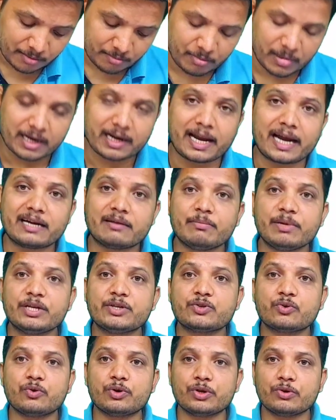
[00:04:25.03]
but let me
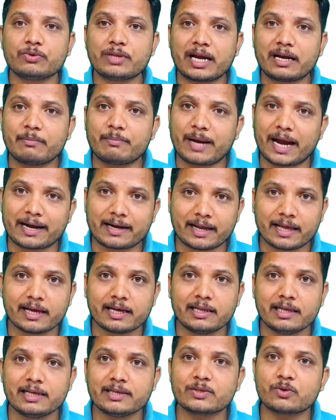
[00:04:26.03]
show you that
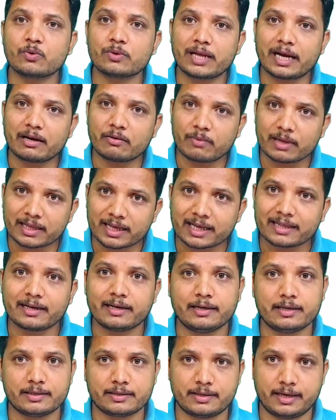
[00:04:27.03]
practically so that one can
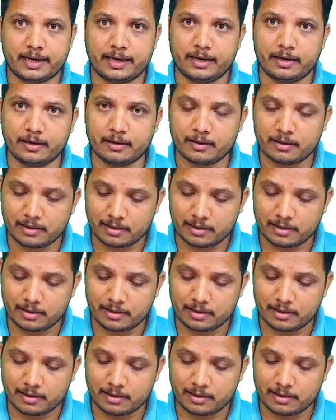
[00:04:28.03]
understand